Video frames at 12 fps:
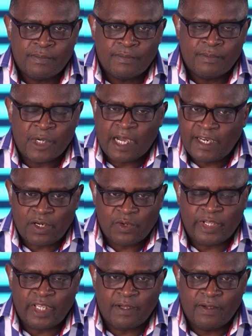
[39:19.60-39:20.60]

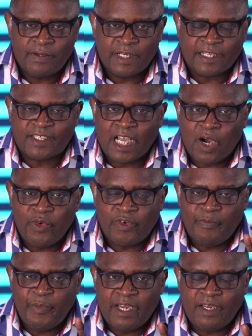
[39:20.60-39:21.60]
Hallelujah. That's how we
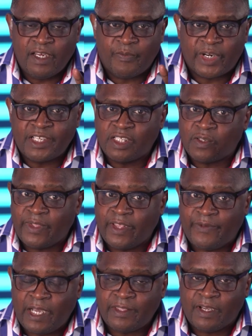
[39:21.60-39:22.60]
remain in the presence of the
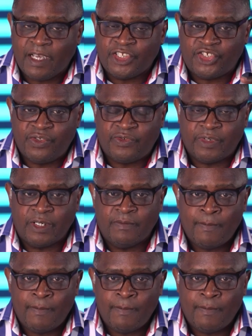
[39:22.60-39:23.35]
Father as children.